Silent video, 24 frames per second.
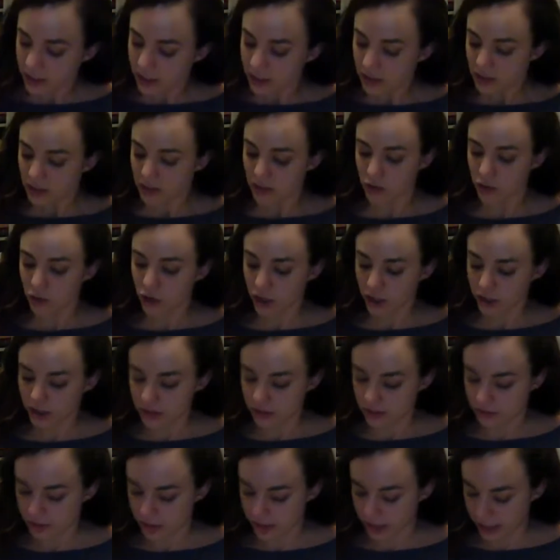so
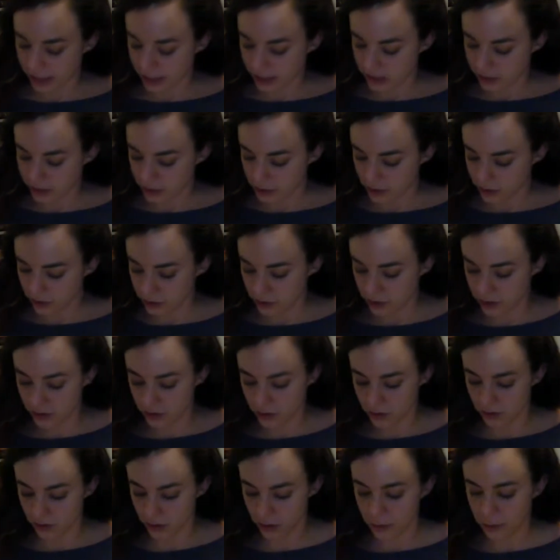justifying attitude,
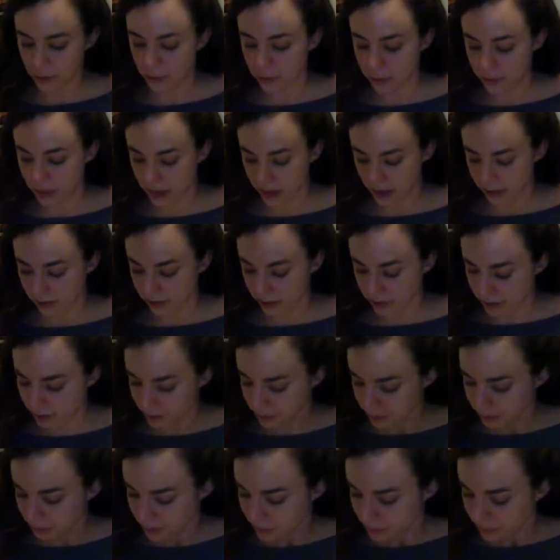discrepant behavior.
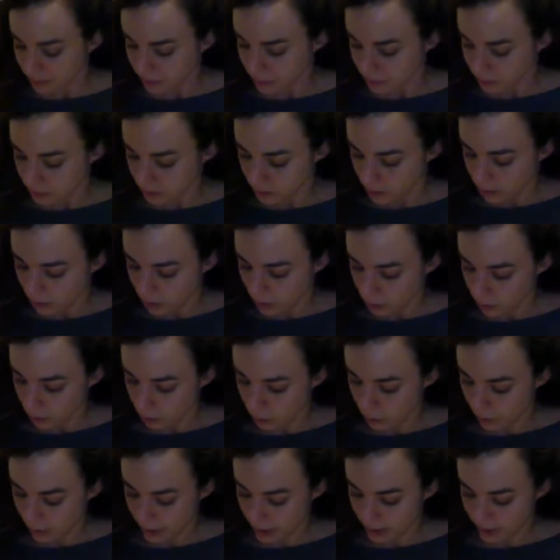
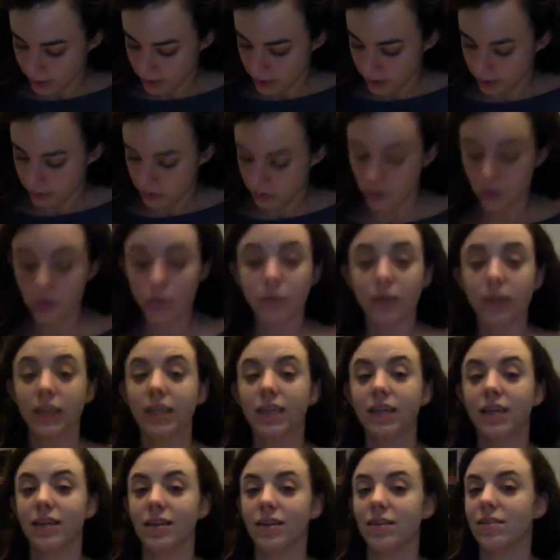When doing
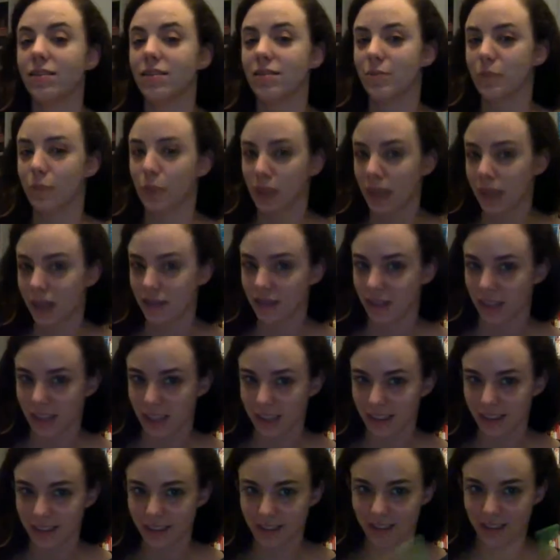is
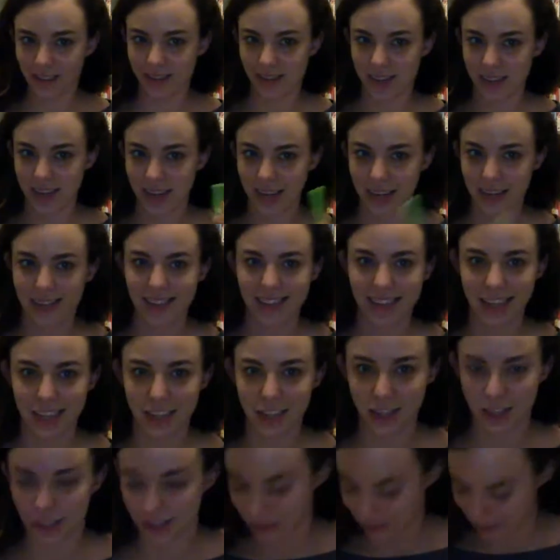believing is the next
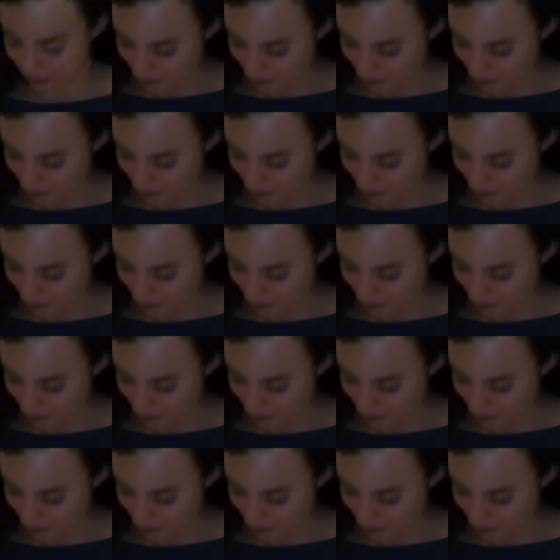section.